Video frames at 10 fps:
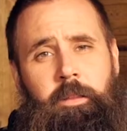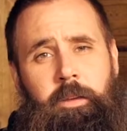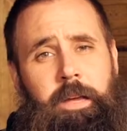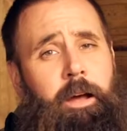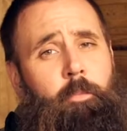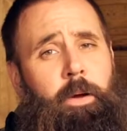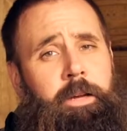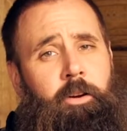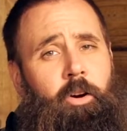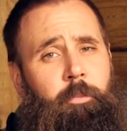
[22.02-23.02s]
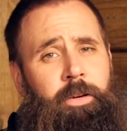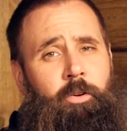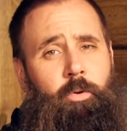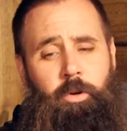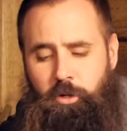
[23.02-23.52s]
The Alpine Carbon
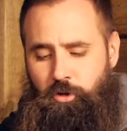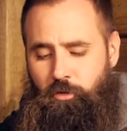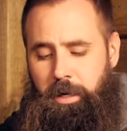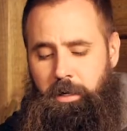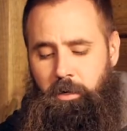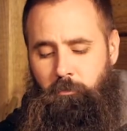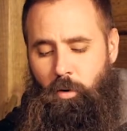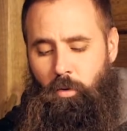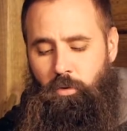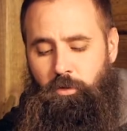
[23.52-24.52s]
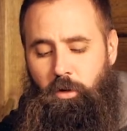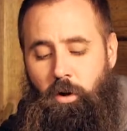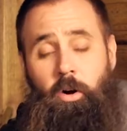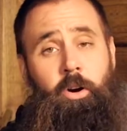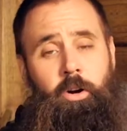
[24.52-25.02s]
Cork Trekking Poles
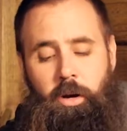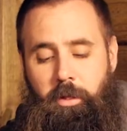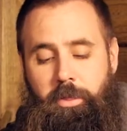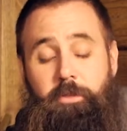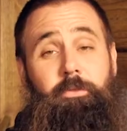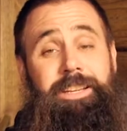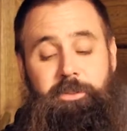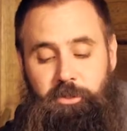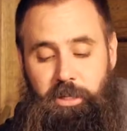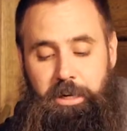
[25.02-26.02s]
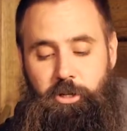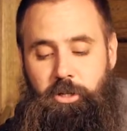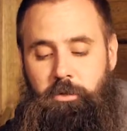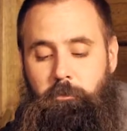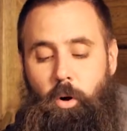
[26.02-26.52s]
are
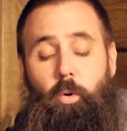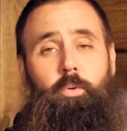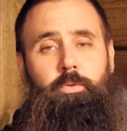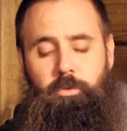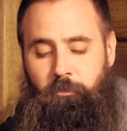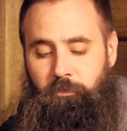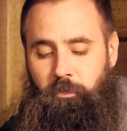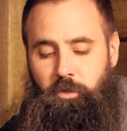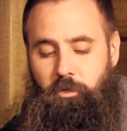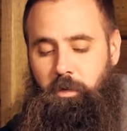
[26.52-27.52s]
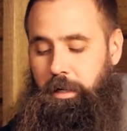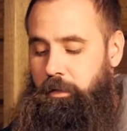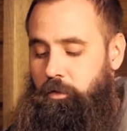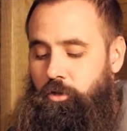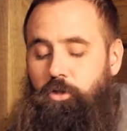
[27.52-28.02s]
three-section poles, so you've
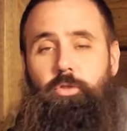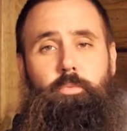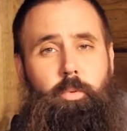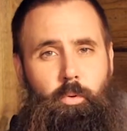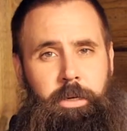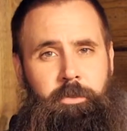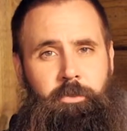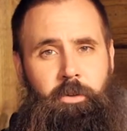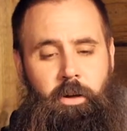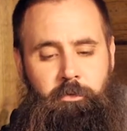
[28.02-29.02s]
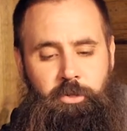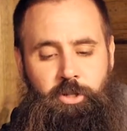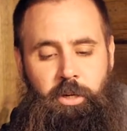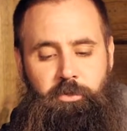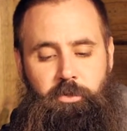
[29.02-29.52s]
got 2 points of
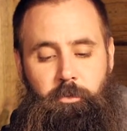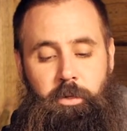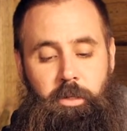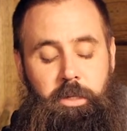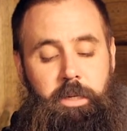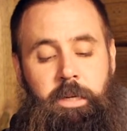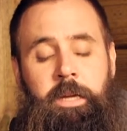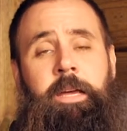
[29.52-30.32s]
adjustability